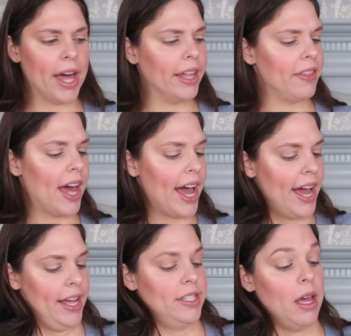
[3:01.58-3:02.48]
palette that
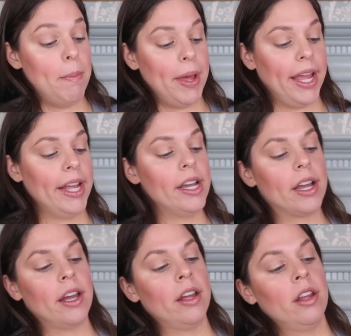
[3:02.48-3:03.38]
has a
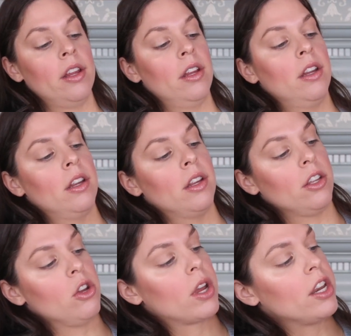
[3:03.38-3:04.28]
pink,
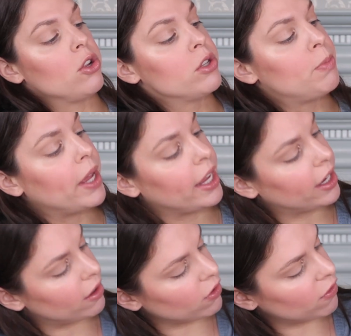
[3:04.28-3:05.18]
you can use
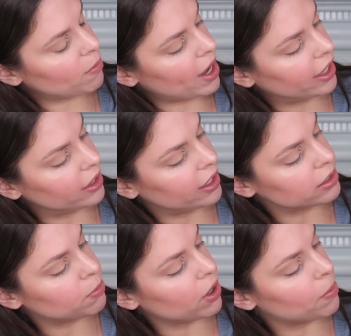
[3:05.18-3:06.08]
pink. If you have a palette
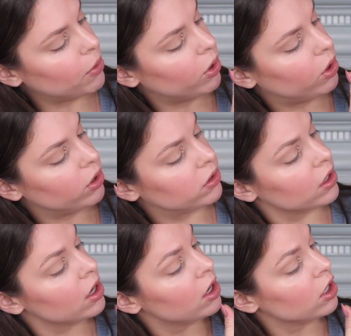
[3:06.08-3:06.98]
that has
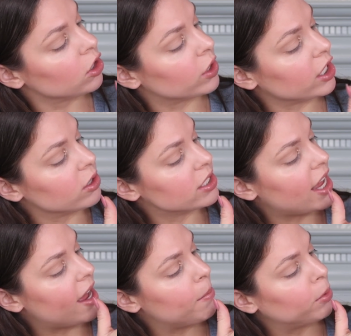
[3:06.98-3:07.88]
purples, you can use
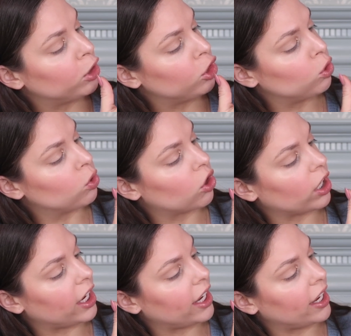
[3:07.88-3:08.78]
that. Blue,
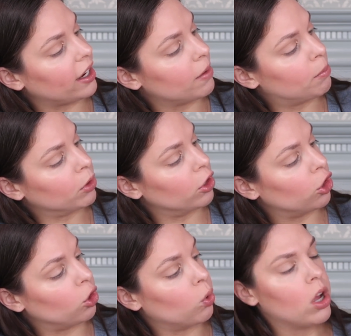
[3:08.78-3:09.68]
green,
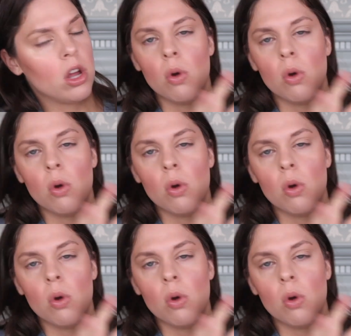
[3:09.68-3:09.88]
blue,